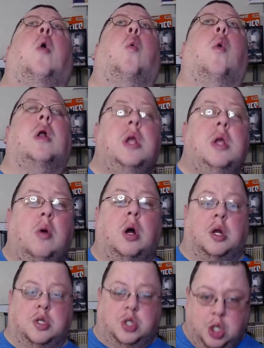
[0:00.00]
What are you going to
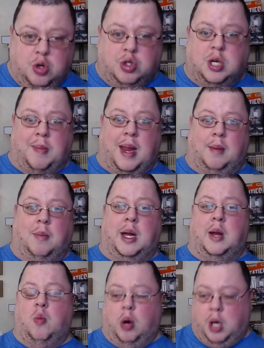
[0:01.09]
do to make money?
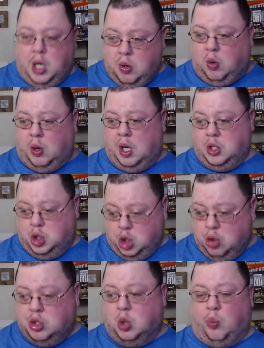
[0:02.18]
What are you going to do
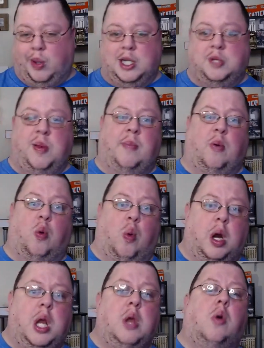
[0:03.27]
to reach people? What are
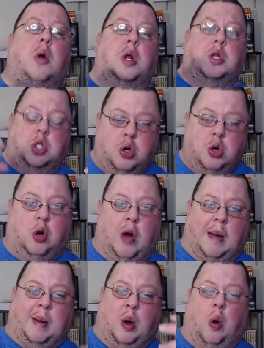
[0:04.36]
you going to do to grab
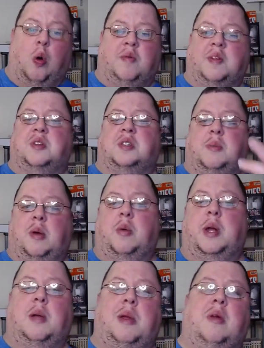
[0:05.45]
a hold of the disability
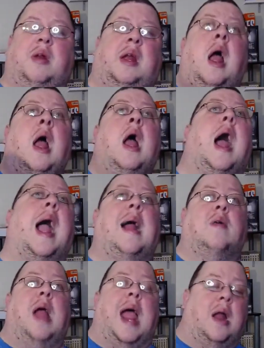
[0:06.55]
community and
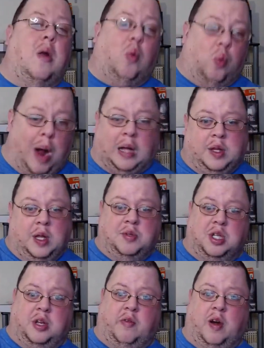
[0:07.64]
rock them to
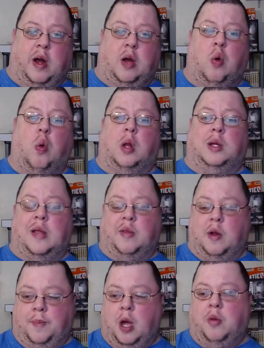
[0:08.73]
their very core, to let
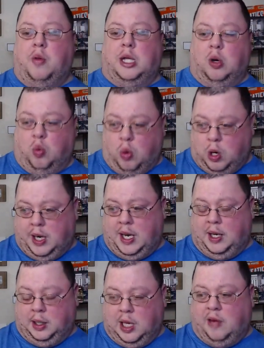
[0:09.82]
them know that they're wanted and
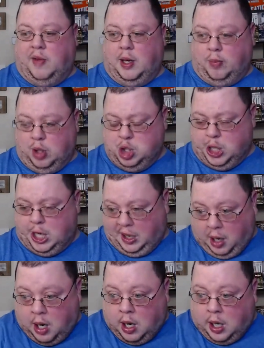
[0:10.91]
loved and appreciated?
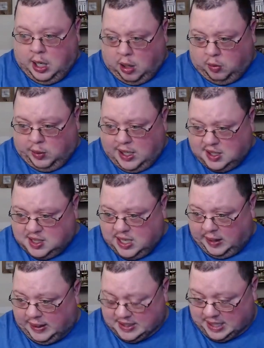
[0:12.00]
You know, Lena said
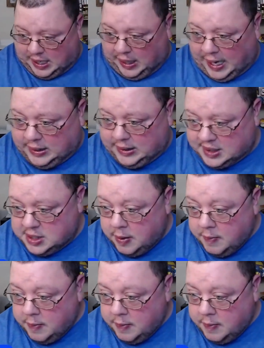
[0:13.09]
this, I like this.